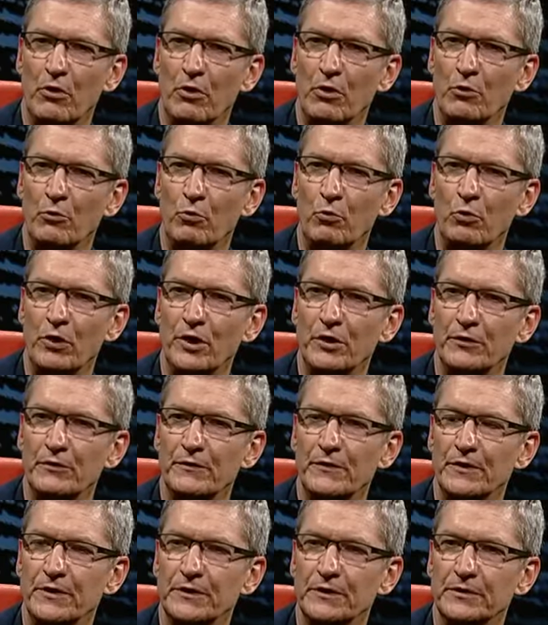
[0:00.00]
are where
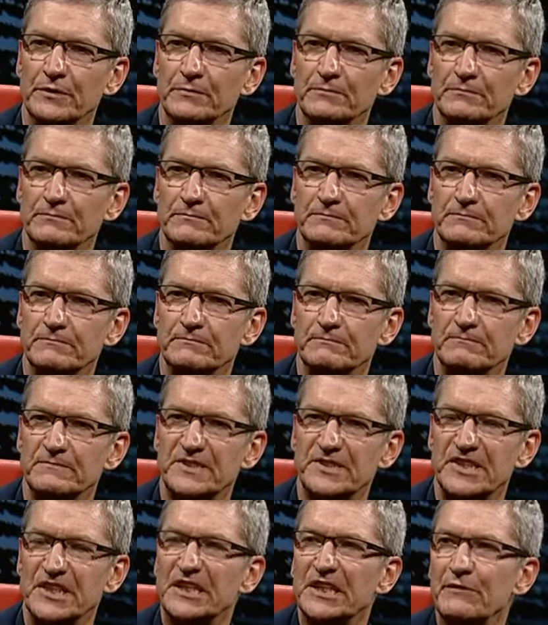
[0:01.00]
the
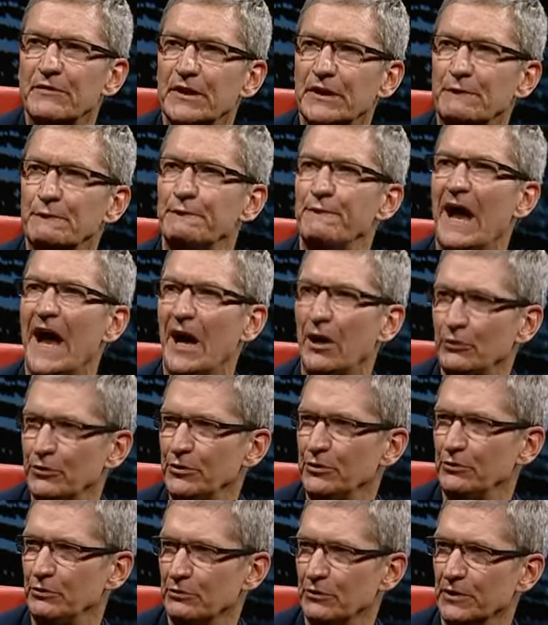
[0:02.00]
significant
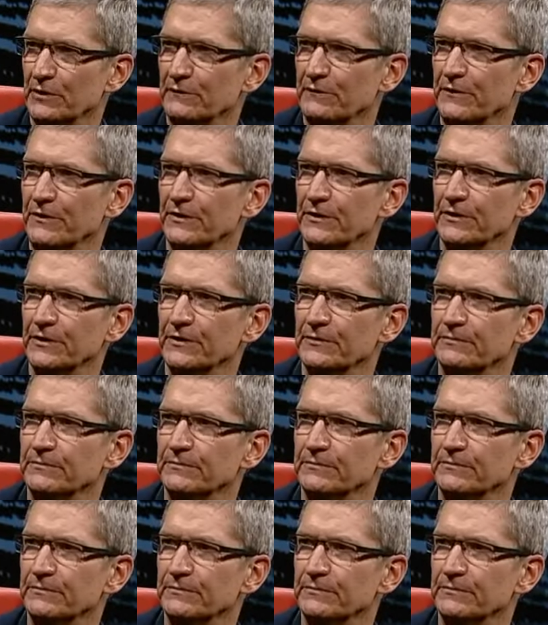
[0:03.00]
value of the,